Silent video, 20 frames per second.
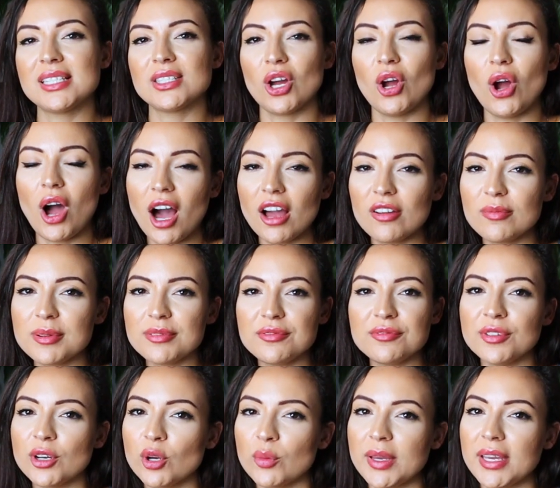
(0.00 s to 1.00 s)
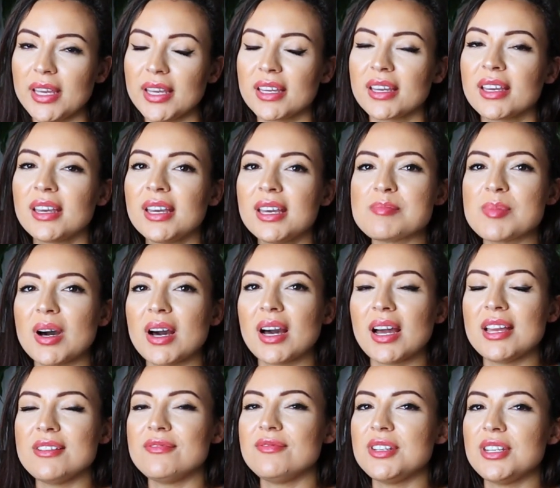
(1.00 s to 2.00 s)
so I've been filming
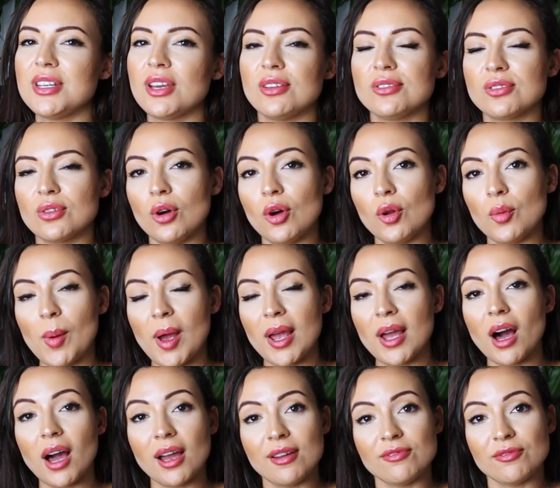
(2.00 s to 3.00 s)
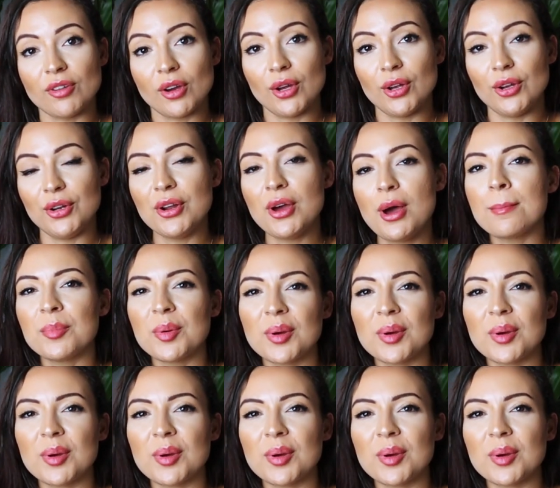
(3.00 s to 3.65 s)
my videos on my iPhone,